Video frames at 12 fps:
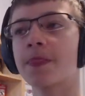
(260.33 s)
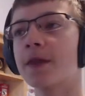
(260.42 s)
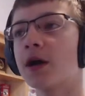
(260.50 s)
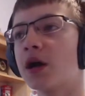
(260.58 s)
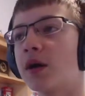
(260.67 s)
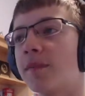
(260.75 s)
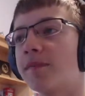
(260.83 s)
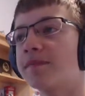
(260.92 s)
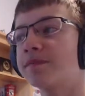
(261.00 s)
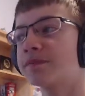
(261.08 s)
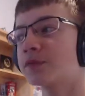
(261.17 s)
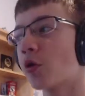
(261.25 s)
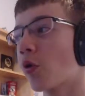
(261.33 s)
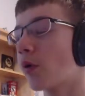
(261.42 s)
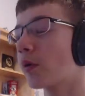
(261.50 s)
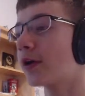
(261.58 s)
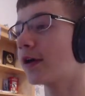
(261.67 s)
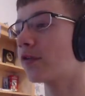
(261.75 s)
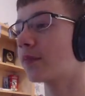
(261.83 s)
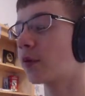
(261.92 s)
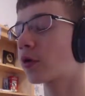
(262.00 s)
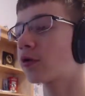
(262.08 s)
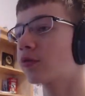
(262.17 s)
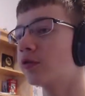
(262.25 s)
or whatever
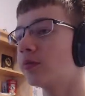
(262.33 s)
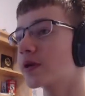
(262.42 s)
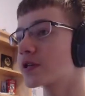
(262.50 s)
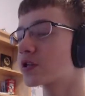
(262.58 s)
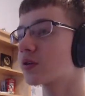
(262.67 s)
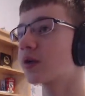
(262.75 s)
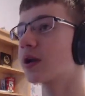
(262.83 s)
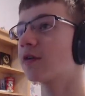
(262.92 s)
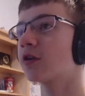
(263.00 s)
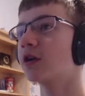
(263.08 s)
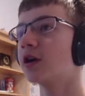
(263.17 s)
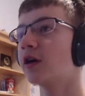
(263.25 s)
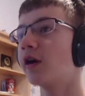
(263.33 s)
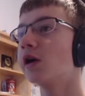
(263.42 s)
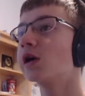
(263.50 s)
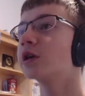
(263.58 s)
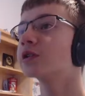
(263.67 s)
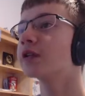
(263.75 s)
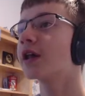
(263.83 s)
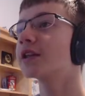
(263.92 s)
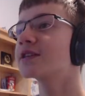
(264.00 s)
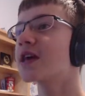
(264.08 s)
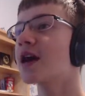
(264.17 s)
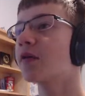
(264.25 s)
portal you missed or whatever. So
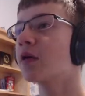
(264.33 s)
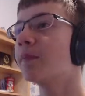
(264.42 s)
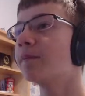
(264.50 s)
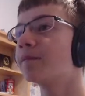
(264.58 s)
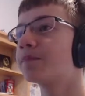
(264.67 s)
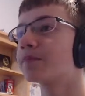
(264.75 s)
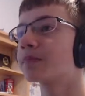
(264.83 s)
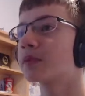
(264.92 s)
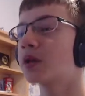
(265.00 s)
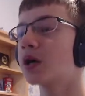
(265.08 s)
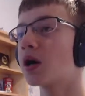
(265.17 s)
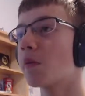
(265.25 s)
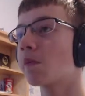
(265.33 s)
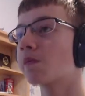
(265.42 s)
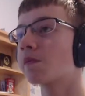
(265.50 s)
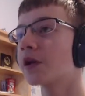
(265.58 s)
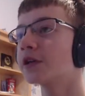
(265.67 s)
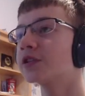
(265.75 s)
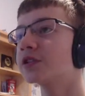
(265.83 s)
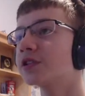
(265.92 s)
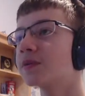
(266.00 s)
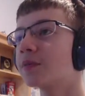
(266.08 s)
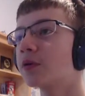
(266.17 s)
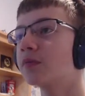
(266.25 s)
that's that one. Nice and
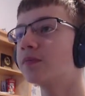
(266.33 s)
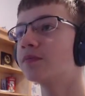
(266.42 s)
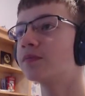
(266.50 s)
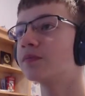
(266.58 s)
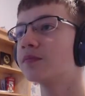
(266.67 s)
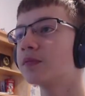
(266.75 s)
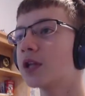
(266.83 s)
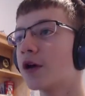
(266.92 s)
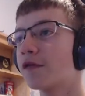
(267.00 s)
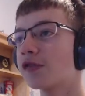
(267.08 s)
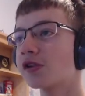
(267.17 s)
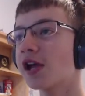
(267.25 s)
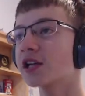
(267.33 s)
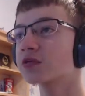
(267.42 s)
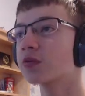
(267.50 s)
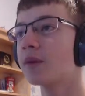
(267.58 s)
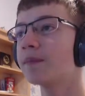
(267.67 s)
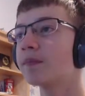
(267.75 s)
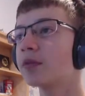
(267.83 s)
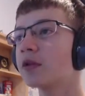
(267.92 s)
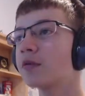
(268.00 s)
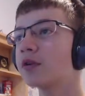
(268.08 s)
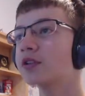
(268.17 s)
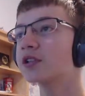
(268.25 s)
simple. Now for the next one,
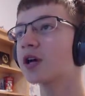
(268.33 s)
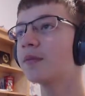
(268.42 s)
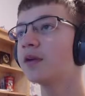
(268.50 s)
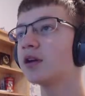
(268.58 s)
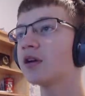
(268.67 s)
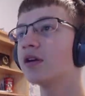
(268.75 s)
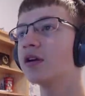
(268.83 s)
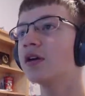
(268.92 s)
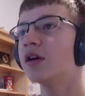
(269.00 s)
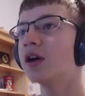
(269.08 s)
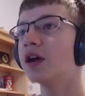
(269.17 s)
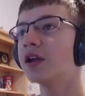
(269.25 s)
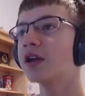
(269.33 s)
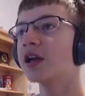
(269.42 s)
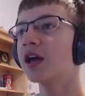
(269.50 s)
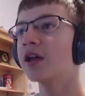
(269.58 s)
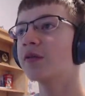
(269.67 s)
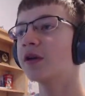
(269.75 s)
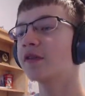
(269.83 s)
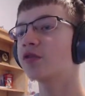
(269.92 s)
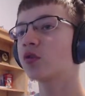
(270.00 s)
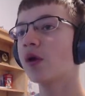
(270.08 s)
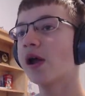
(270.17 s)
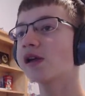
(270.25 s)
we just come here, and again we have to
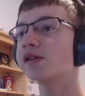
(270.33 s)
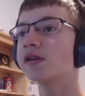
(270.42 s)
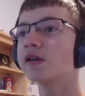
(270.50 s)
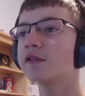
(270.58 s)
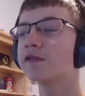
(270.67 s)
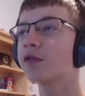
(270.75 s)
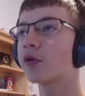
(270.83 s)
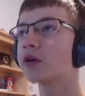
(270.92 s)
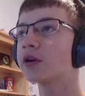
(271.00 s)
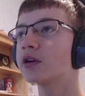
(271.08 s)
wait for